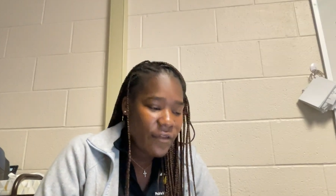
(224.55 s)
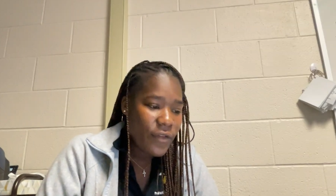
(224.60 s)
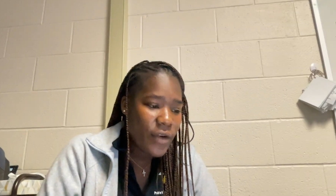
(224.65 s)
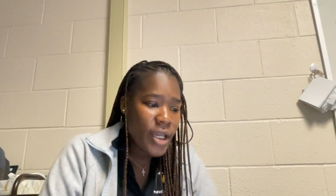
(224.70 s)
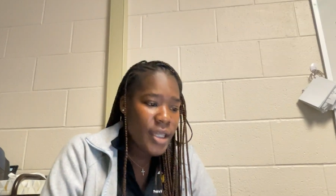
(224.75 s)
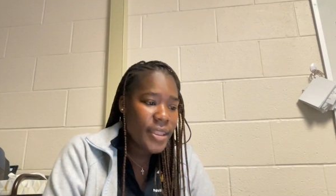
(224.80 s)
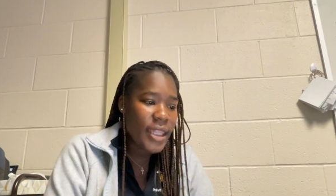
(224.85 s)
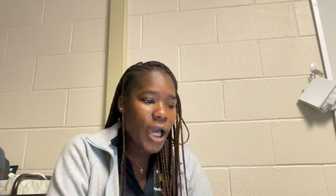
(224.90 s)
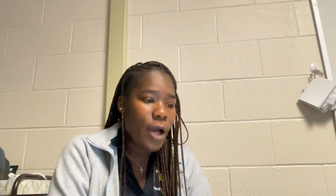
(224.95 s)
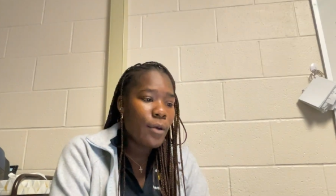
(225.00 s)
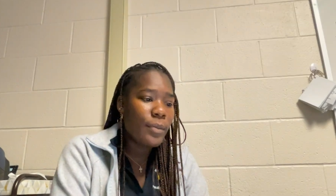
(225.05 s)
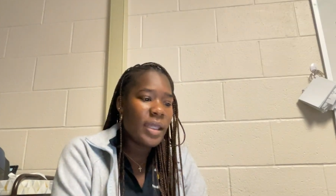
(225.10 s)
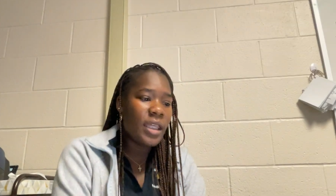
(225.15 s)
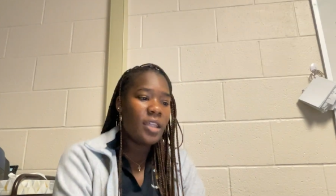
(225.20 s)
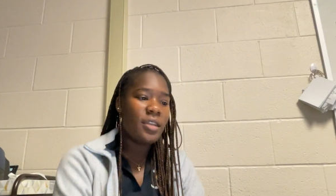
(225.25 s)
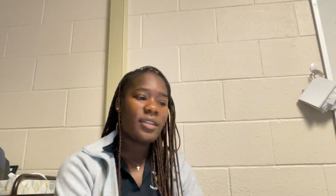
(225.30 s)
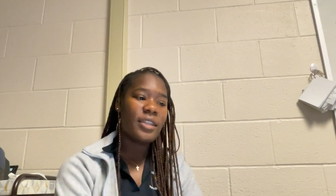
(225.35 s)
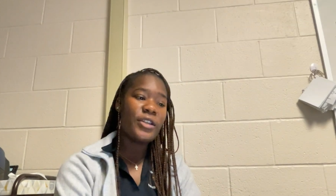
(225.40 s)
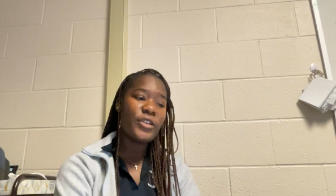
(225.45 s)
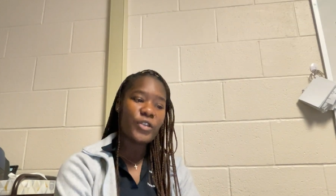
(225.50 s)
First, I'll be
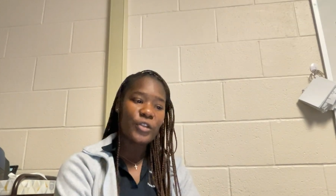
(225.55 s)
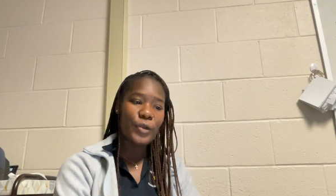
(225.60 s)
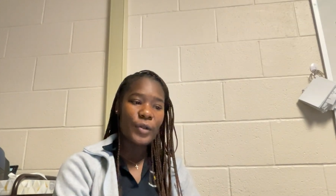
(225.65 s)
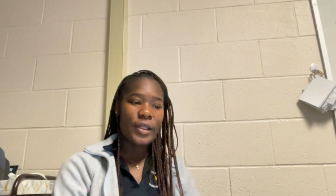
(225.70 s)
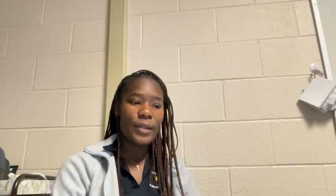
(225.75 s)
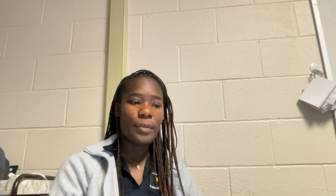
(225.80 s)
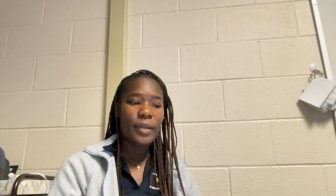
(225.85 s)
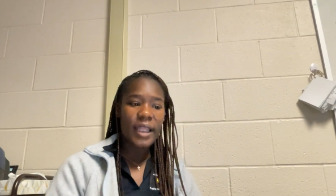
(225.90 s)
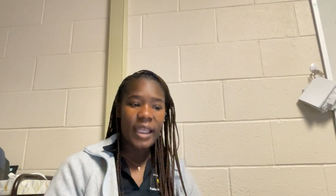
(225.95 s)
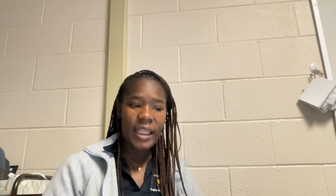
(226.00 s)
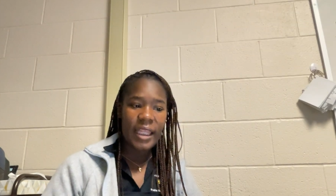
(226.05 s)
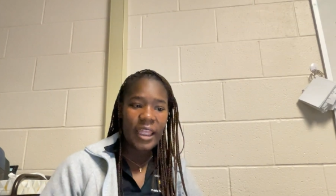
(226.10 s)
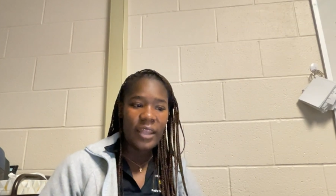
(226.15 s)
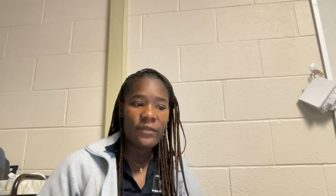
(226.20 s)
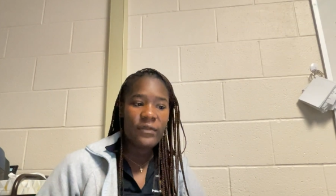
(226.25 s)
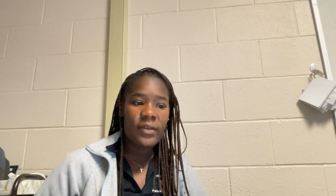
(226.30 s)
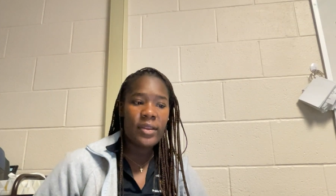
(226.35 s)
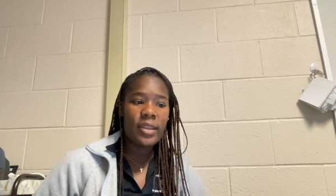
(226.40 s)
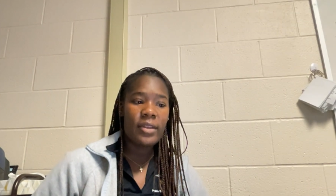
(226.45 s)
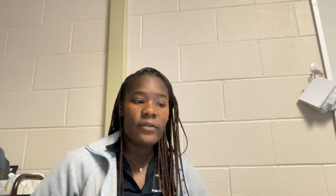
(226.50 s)
intentional in planning
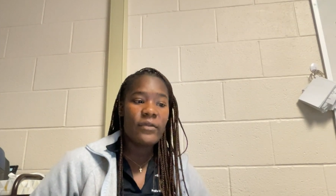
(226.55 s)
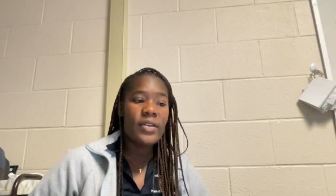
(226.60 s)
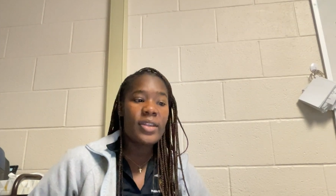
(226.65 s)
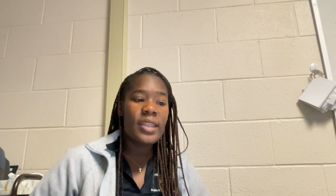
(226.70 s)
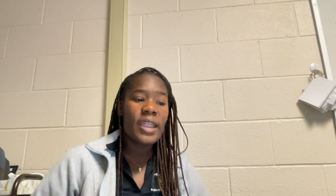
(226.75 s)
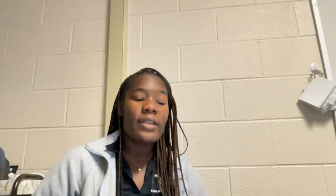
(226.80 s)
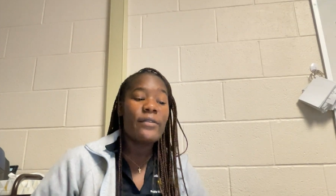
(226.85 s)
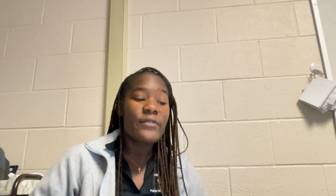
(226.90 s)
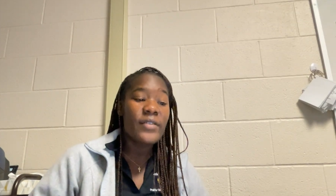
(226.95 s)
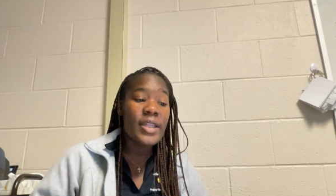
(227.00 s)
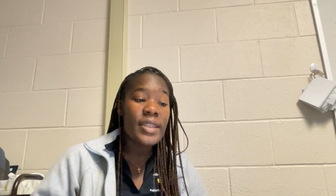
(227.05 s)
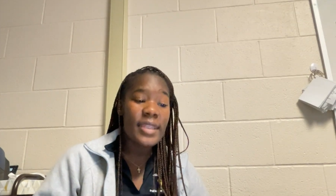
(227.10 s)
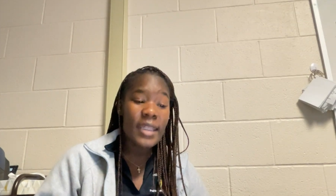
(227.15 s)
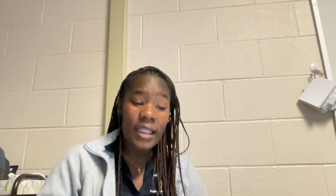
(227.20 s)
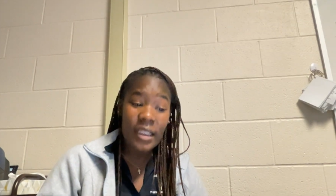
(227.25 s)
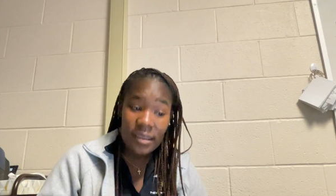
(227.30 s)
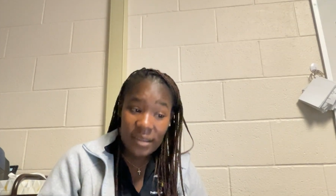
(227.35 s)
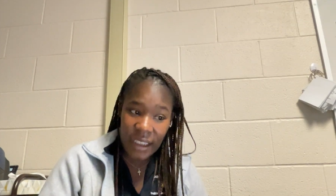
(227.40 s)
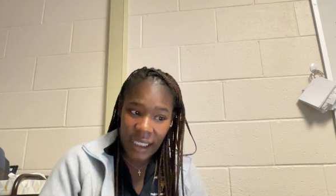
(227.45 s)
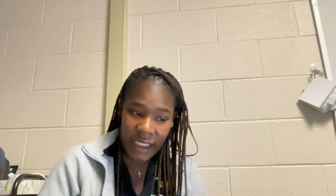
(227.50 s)
and
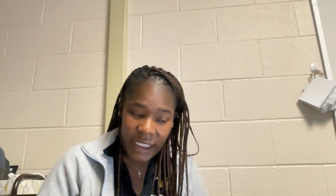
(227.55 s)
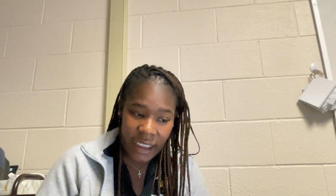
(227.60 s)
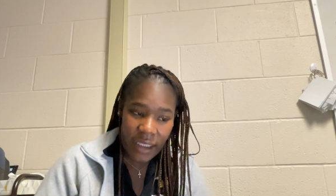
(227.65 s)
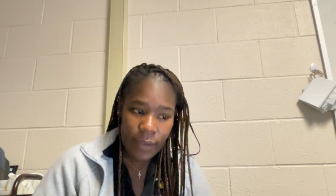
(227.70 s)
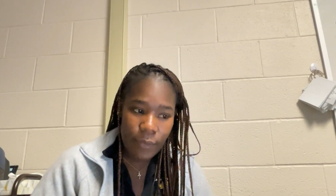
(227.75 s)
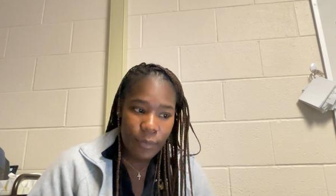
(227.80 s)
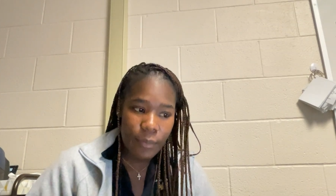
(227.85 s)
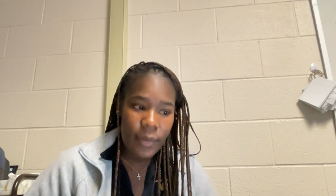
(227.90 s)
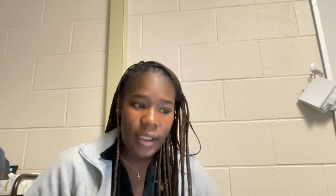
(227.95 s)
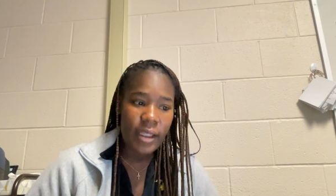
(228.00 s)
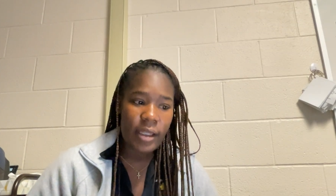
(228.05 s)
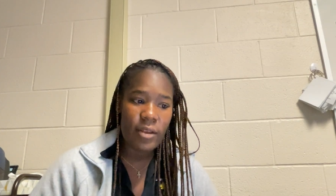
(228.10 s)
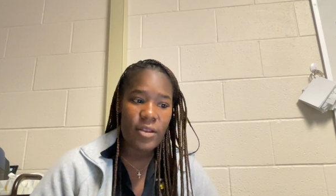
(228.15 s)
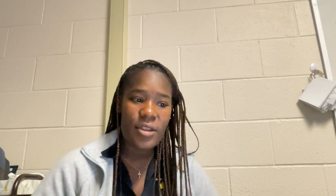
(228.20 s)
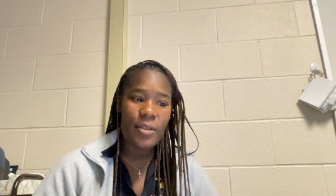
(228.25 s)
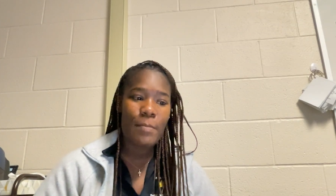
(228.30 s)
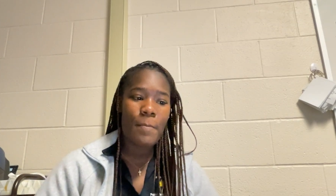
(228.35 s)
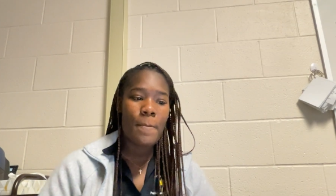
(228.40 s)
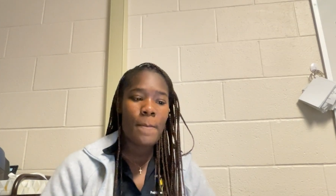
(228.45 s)
facilitating meetings.